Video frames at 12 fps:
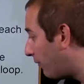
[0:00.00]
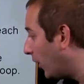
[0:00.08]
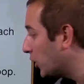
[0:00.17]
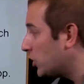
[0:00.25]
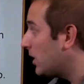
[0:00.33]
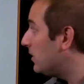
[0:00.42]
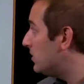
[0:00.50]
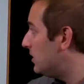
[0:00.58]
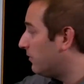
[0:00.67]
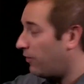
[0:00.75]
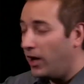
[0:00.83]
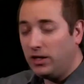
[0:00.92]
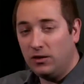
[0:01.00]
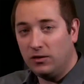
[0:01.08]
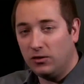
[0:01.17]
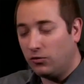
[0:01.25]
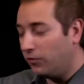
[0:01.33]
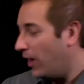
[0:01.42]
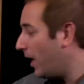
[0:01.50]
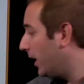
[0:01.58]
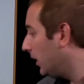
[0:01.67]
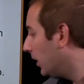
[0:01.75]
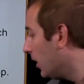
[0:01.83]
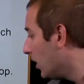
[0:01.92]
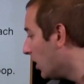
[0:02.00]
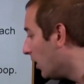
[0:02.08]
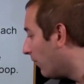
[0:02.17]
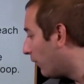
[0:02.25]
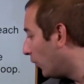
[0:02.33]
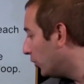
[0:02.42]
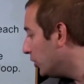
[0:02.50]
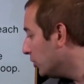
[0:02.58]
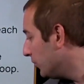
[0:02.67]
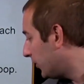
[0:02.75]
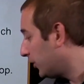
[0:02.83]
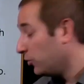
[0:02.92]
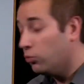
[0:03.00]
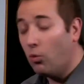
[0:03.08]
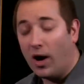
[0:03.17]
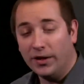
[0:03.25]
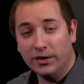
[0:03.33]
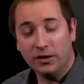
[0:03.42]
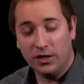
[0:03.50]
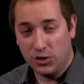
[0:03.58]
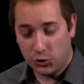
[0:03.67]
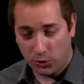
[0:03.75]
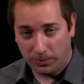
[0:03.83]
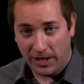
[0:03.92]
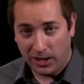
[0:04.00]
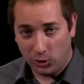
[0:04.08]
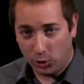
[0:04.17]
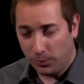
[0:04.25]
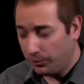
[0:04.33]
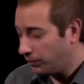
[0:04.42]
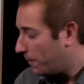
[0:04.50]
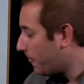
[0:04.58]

function that is defined in this file for the useart1 interrupt handler.